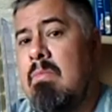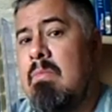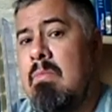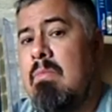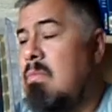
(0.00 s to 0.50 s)

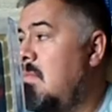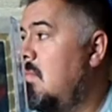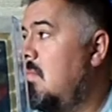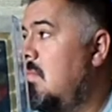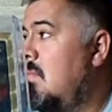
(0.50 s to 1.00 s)

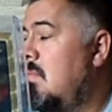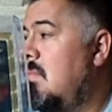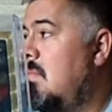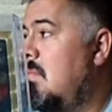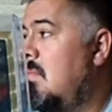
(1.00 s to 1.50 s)

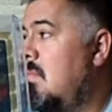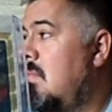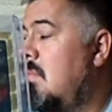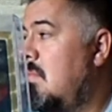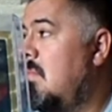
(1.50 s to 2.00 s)

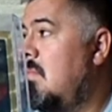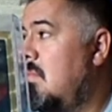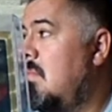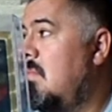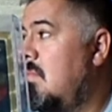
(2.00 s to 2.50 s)

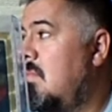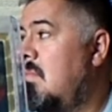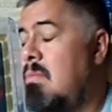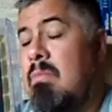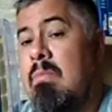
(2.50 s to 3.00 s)

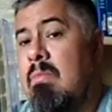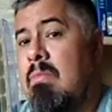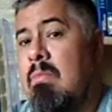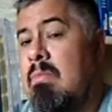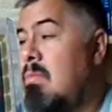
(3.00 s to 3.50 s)

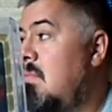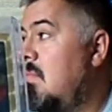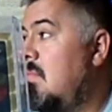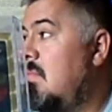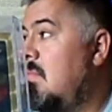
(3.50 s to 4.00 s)

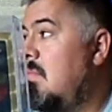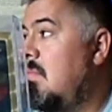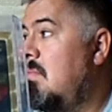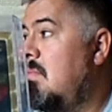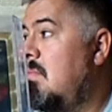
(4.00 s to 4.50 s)

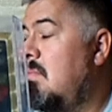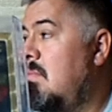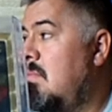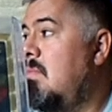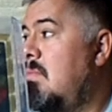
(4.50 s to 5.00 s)

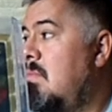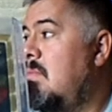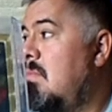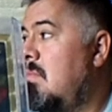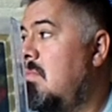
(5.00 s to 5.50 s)

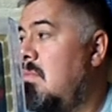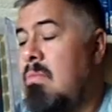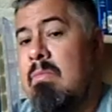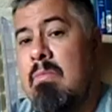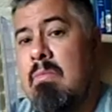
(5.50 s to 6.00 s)

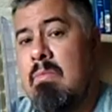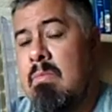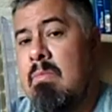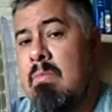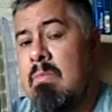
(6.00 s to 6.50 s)

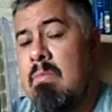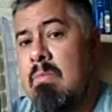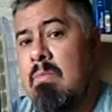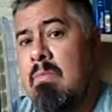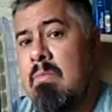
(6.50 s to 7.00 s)

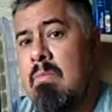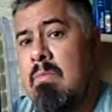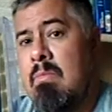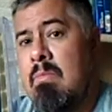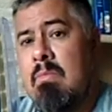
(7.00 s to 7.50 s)

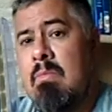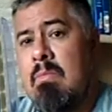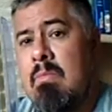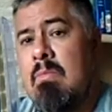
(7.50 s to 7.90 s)
(not speaking)